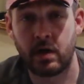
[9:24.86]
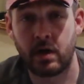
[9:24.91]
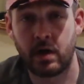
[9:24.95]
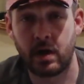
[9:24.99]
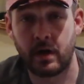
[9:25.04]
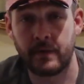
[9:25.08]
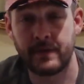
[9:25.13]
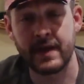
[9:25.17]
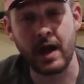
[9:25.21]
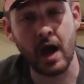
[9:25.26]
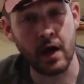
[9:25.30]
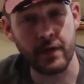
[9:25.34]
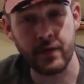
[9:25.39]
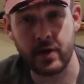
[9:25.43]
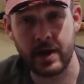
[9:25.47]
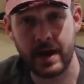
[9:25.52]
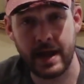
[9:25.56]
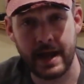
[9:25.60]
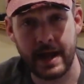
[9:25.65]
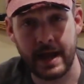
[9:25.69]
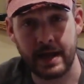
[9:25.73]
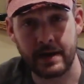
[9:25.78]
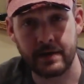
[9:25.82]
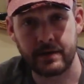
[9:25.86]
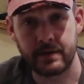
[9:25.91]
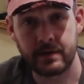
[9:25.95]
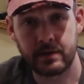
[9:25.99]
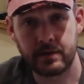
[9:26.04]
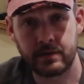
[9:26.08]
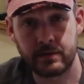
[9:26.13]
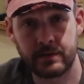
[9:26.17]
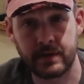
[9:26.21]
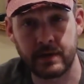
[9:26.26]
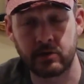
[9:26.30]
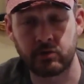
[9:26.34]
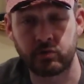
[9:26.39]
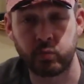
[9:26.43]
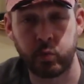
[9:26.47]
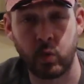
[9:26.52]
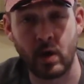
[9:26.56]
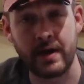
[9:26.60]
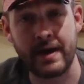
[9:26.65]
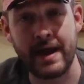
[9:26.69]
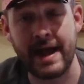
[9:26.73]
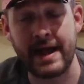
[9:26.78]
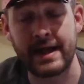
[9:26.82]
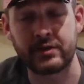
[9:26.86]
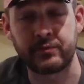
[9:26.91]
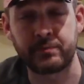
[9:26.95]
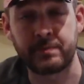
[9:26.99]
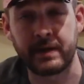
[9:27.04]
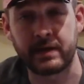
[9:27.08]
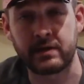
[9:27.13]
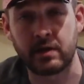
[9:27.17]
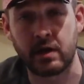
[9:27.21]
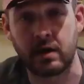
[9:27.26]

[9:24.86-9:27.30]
on the other hand, there's one aspect